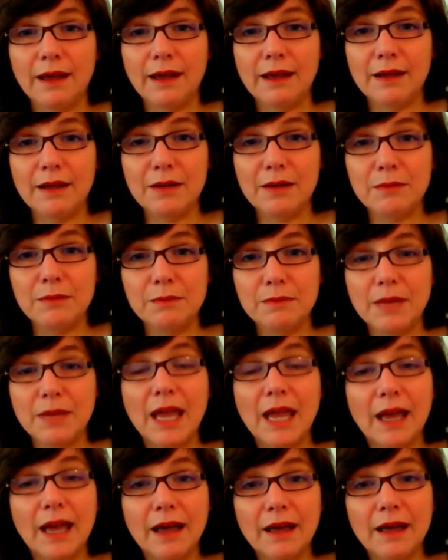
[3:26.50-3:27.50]
um,
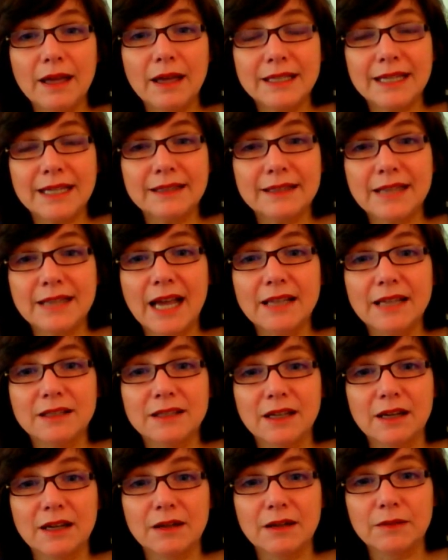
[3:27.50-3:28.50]
a
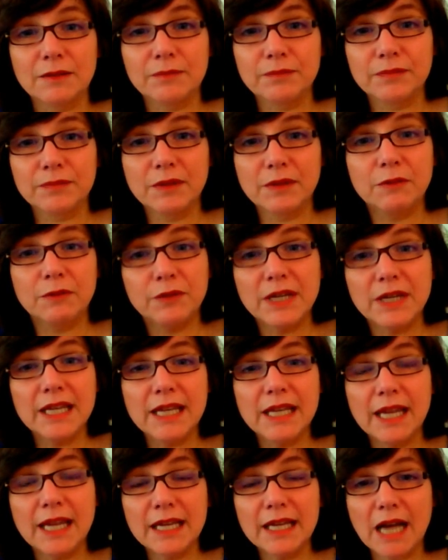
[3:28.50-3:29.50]
dictator,
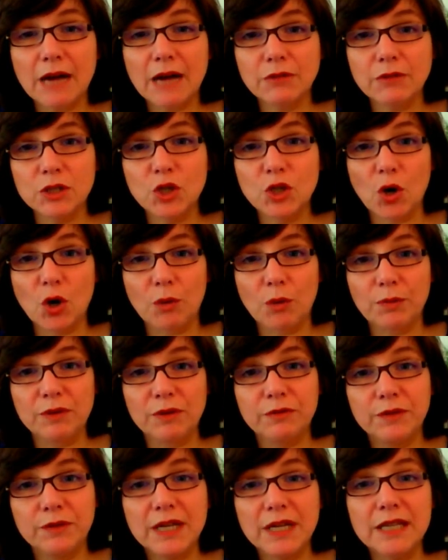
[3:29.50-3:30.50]
free in our job,
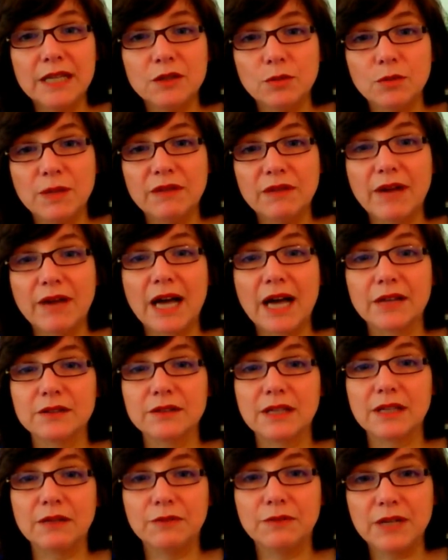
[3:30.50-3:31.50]
free to be
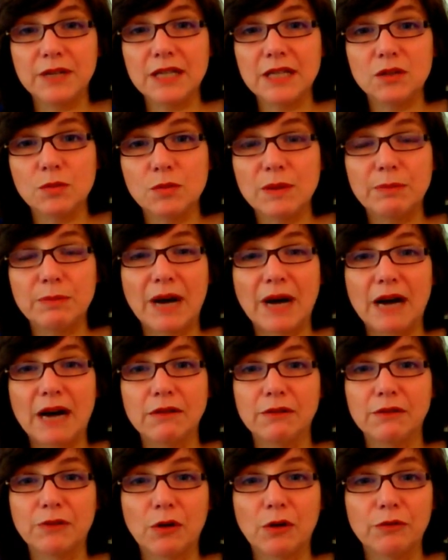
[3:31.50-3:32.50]
wealthy, free to be
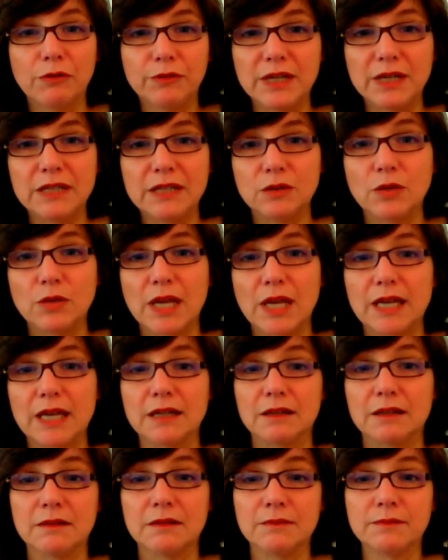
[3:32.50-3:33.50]
powerful, free to
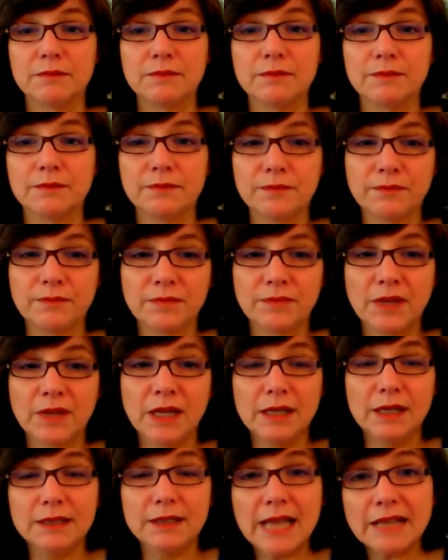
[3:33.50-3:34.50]
kill.
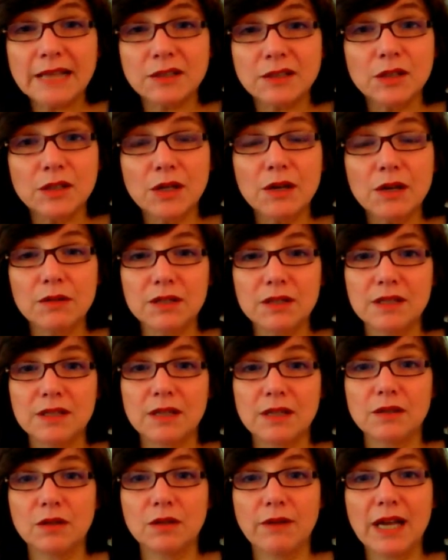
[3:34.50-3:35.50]
That's the current
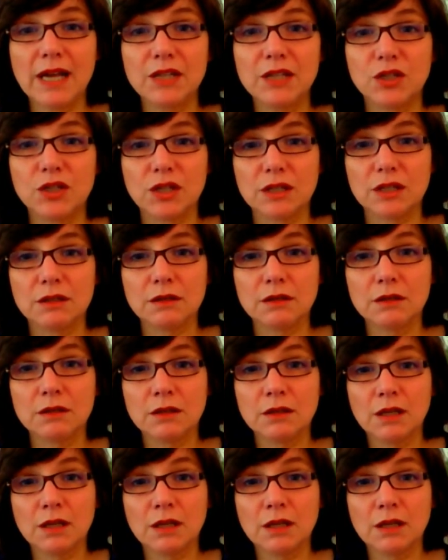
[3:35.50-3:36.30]
situation.